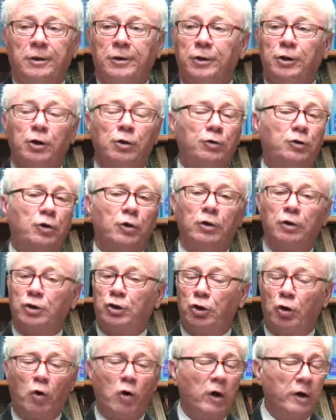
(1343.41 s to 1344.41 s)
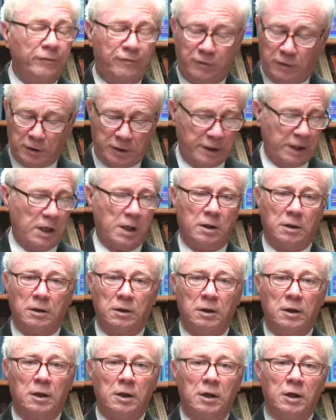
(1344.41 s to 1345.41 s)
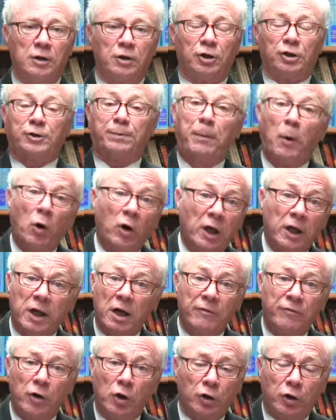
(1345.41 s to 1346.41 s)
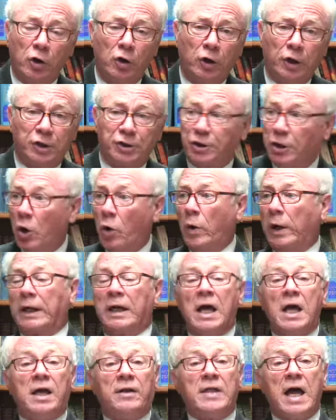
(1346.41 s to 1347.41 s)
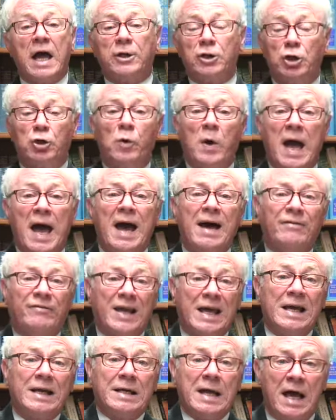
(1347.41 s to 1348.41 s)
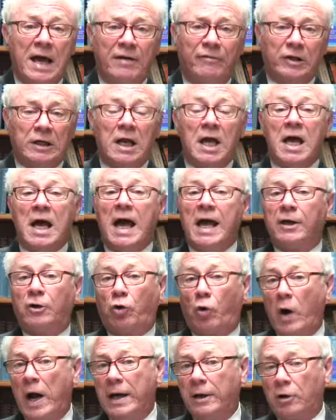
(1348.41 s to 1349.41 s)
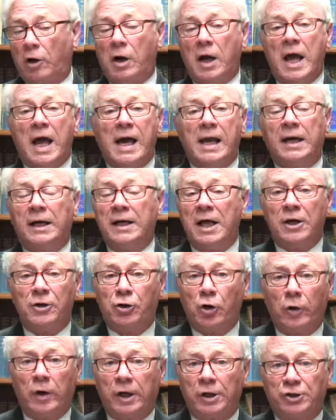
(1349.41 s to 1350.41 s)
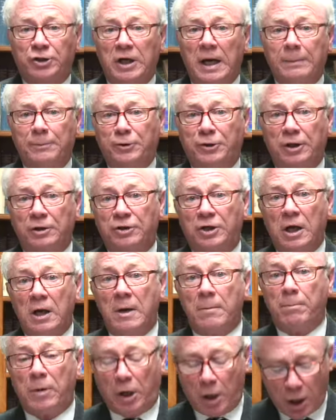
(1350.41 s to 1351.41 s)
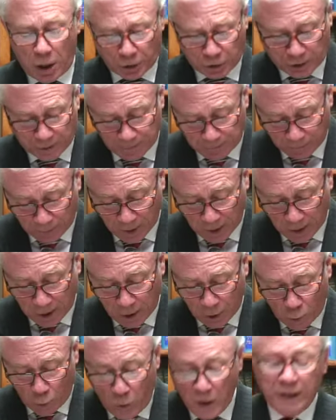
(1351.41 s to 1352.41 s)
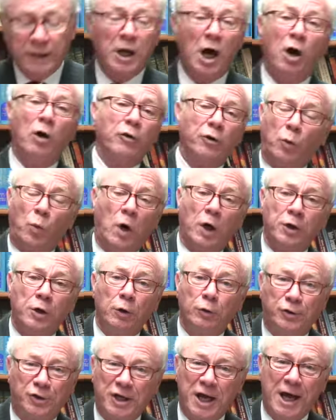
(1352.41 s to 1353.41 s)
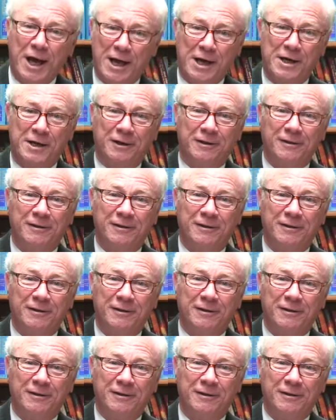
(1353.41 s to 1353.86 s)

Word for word: you took joyfully the spoiling of your goods, knowing that you have in heaven a greater and an enduring substance, because we know the one who said,